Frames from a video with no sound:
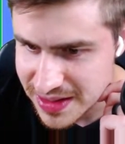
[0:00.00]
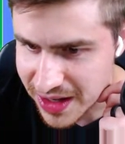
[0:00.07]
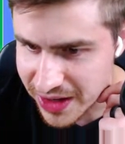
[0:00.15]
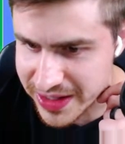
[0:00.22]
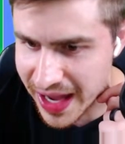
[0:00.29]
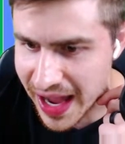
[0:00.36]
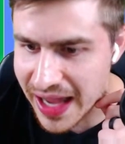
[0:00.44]

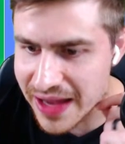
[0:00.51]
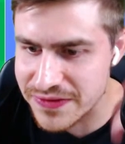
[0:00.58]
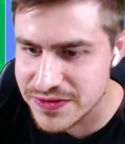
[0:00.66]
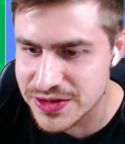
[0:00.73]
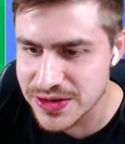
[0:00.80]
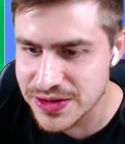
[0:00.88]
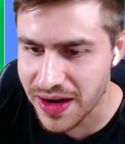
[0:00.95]
Okay, I
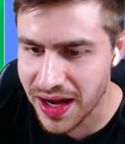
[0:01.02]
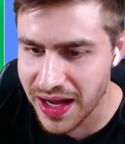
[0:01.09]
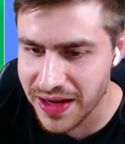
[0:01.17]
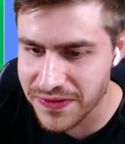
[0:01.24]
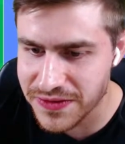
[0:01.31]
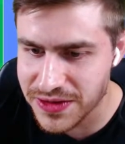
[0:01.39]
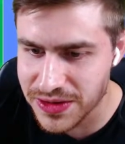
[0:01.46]
have
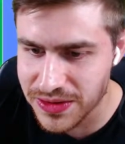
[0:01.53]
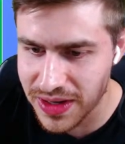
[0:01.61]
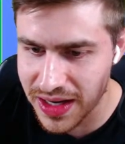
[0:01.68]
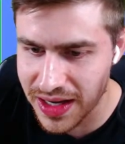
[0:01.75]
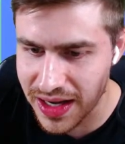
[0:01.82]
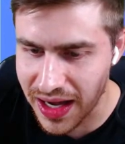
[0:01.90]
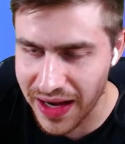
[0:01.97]

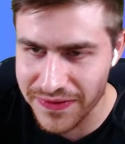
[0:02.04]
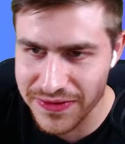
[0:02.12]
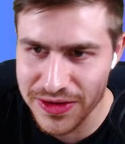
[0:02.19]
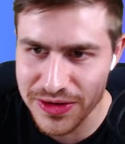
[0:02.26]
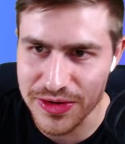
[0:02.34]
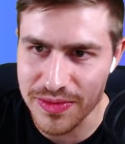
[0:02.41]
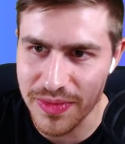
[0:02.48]

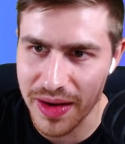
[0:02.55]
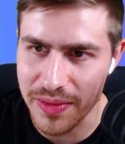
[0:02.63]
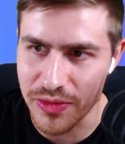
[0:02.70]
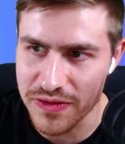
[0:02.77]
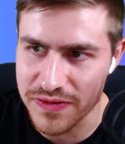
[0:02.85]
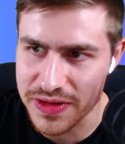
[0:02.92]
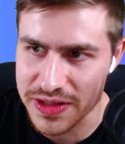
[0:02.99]
to do my
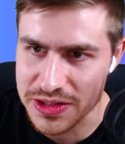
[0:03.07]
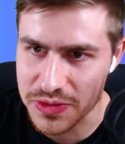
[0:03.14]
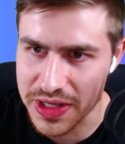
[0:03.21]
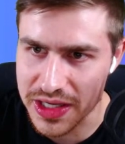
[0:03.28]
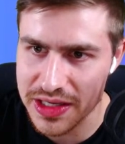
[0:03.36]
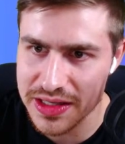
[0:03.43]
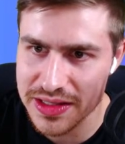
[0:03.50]
move this
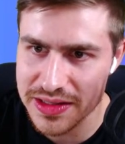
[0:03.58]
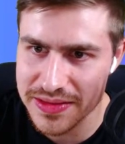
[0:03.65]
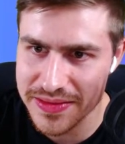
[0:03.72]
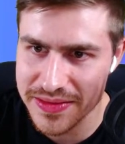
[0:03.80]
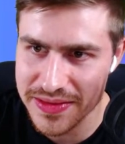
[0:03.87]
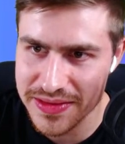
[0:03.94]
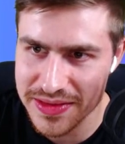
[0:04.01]
week.
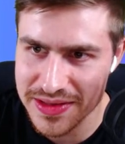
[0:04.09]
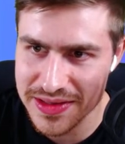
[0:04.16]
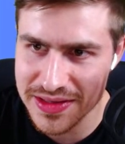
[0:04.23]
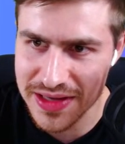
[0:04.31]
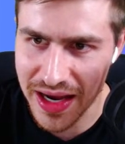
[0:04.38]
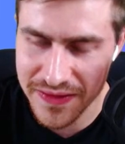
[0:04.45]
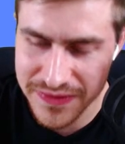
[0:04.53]

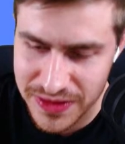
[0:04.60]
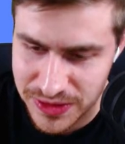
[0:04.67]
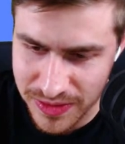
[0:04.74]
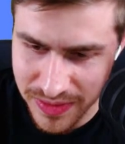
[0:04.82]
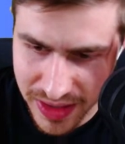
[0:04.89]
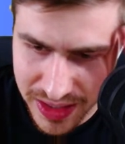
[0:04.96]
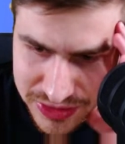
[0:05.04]
I have to
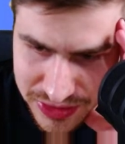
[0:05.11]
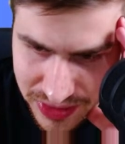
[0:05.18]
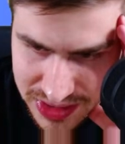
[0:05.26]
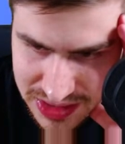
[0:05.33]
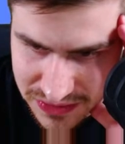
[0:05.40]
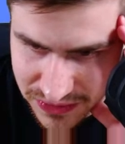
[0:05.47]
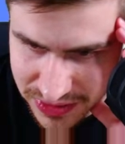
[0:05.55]
do my
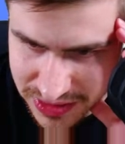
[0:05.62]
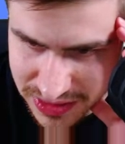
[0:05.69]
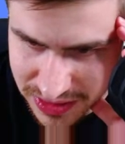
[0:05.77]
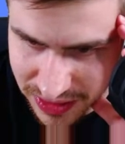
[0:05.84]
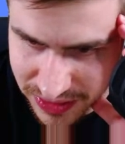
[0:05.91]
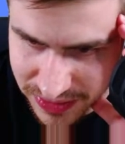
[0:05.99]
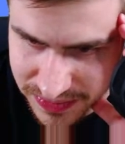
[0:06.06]
transfers,
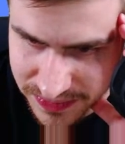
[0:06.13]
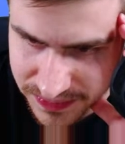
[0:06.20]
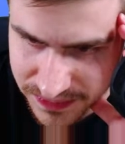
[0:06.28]
so